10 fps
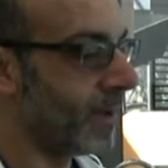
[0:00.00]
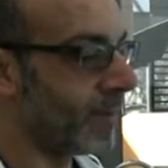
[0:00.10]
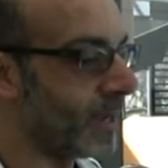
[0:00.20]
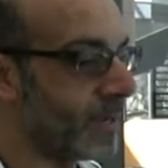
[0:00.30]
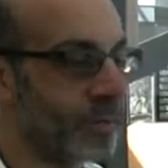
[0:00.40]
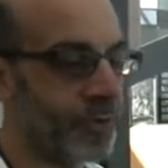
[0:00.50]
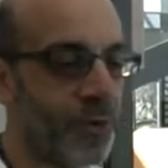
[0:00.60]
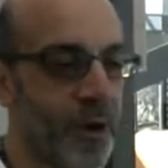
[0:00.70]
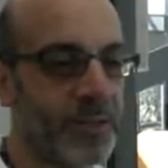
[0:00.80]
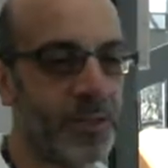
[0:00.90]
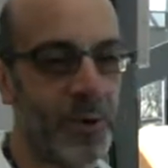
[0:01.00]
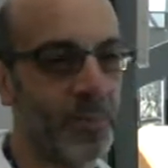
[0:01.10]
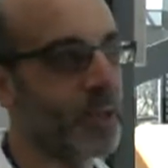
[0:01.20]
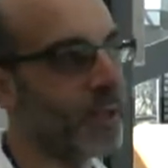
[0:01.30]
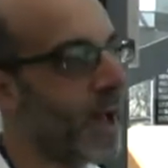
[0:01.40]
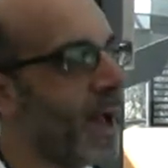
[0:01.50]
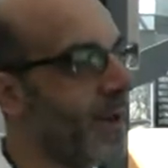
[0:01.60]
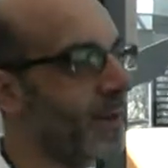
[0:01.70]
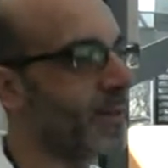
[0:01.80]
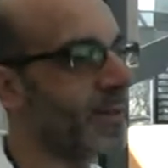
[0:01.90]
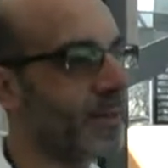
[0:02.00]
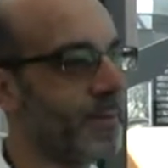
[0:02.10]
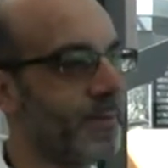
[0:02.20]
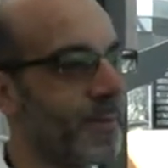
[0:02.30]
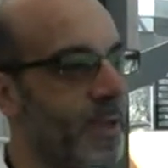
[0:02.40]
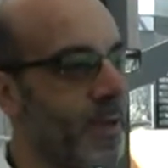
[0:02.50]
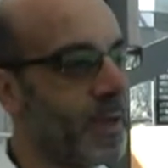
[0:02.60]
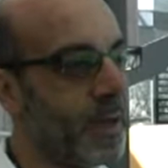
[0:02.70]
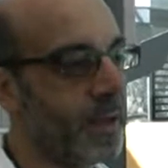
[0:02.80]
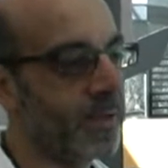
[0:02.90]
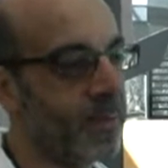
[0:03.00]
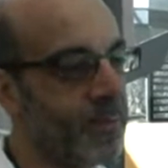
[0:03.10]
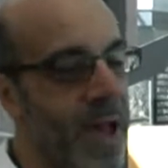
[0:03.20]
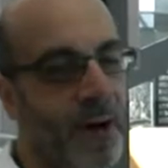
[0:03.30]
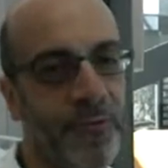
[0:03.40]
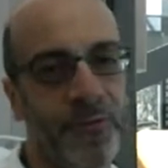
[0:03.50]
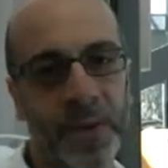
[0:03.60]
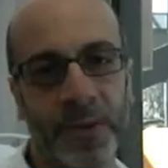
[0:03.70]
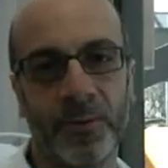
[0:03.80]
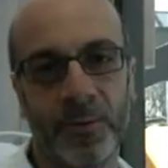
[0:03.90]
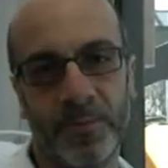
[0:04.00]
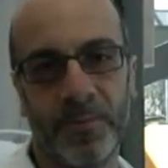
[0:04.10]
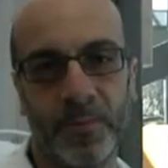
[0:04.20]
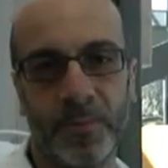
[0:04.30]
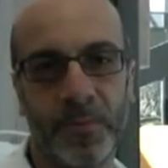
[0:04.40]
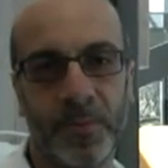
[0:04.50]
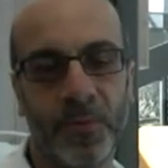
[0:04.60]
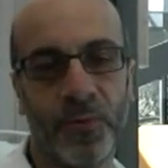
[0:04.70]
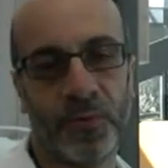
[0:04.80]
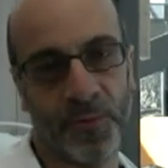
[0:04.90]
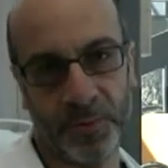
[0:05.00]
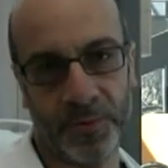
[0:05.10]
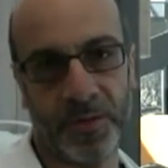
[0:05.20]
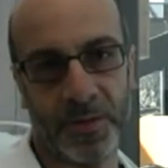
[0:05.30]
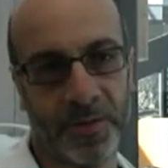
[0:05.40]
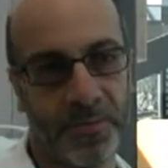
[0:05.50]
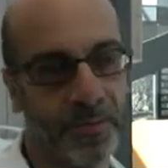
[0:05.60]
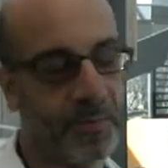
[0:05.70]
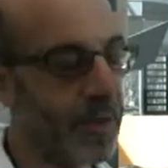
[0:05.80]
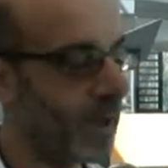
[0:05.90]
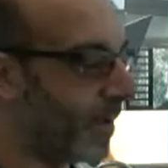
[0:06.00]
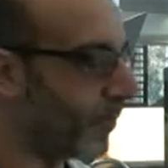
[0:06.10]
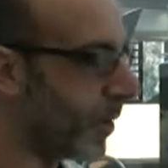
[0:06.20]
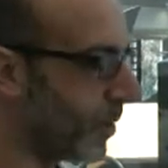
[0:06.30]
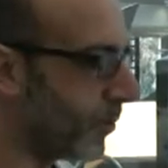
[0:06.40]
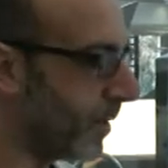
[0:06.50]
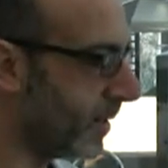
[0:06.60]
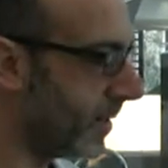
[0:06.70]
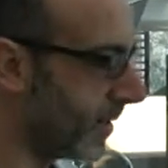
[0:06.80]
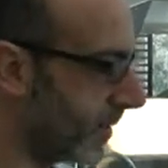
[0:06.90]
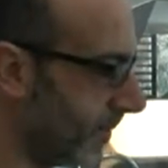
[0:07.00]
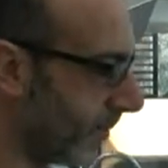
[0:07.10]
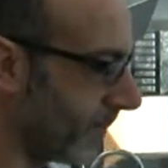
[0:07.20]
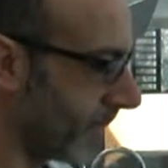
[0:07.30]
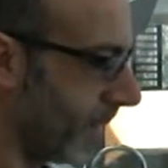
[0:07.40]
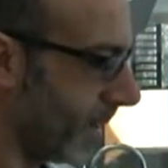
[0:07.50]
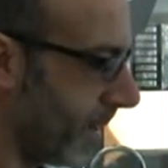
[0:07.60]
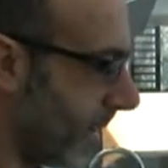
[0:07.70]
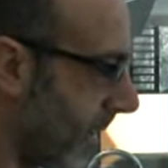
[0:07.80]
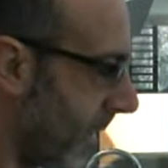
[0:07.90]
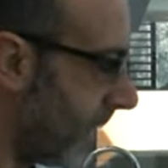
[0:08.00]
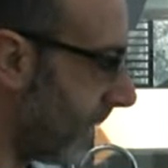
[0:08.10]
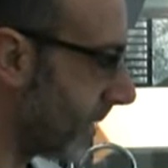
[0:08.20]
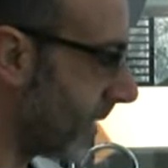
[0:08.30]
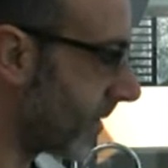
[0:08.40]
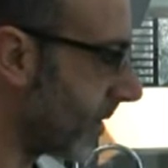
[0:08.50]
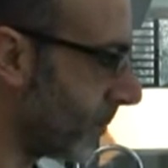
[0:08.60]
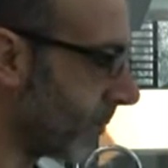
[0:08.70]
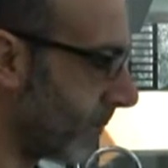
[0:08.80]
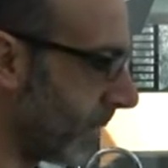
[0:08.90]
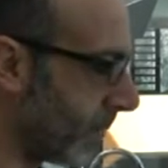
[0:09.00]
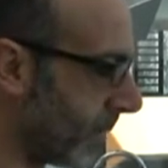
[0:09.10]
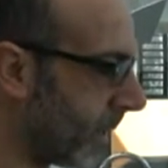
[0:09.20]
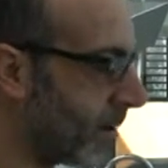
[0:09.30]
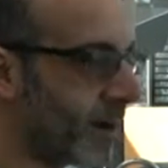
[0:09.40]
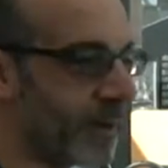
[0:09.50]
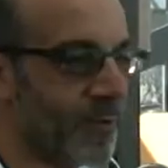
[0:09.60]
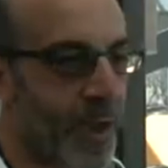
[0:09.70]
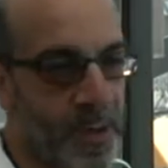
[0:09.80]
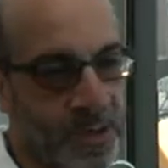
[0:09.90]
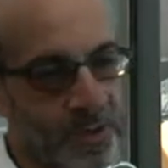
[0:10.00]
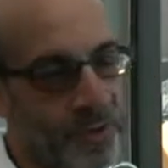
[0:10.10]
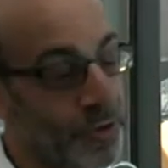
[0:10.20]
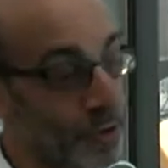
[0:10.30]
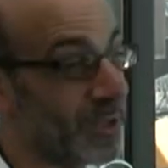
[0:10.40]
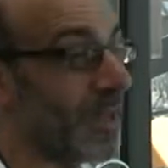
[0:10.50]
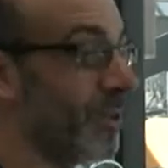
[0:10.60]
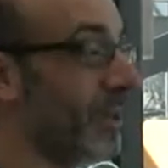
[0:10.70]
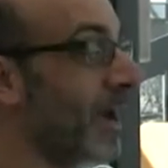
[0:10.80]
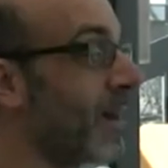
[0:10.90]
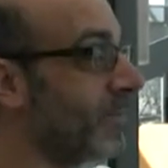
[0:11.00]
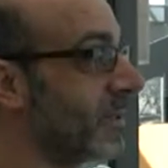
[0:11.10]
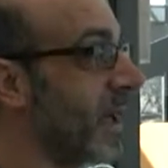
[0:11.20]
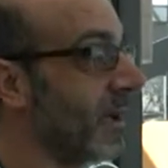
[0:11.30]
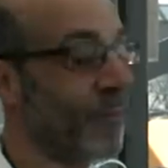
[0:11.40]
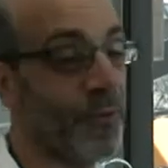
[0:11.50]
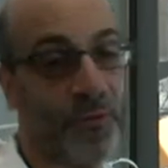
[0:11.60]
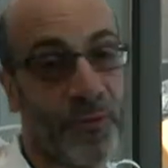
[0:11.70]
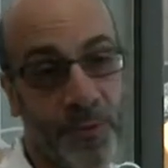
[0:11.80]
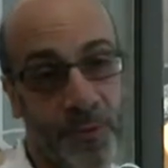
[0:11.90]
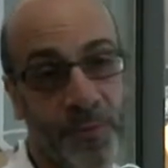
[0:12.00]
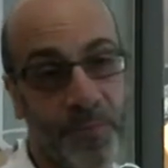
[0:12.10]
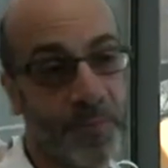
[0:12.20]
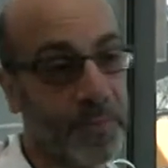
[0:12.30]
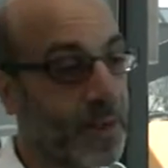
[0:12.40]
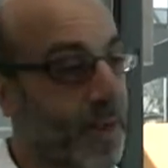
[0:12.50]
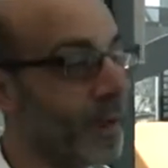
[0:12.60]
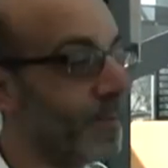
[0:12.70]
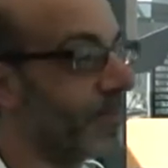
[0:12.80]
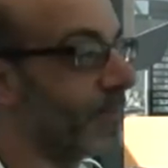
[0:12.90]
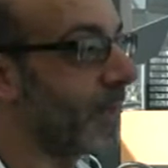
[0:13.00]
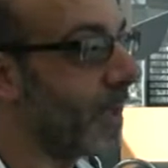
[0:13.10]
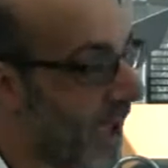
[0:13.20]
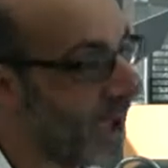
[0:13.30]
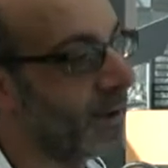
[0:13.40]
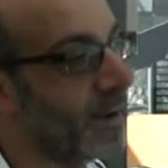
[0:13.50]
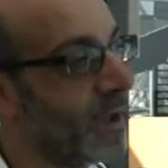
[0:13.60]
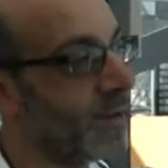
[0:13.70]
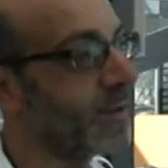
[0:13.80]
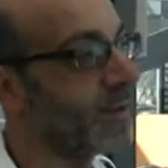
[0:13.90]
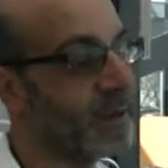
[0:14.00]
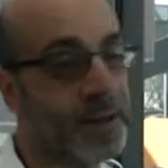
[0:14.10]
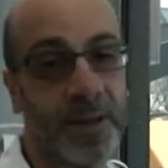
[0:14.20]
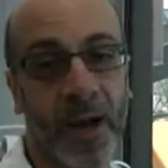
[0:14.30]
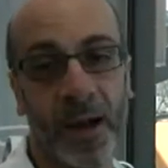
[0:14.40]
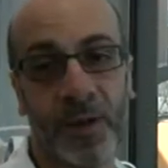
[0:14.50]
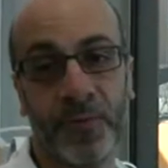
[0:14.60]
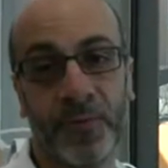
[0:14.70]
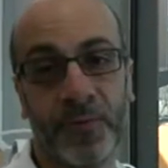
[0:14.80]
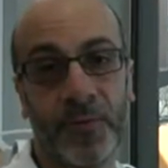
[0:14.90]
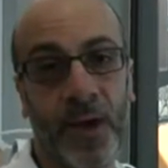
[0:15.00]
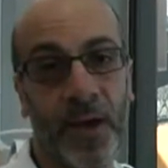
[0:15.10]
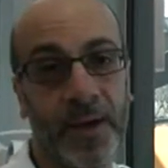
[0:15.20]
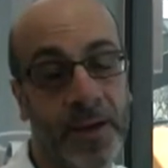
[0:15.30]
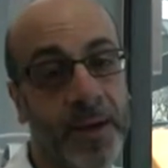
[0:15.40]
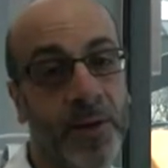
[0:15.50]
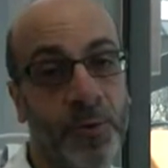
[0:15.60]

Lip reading: it tries to replicate the mouthfeel of the fruit when you're eating it. So we get an idea of how much juice actually comes out of the fruit, and again it's an indicator of eating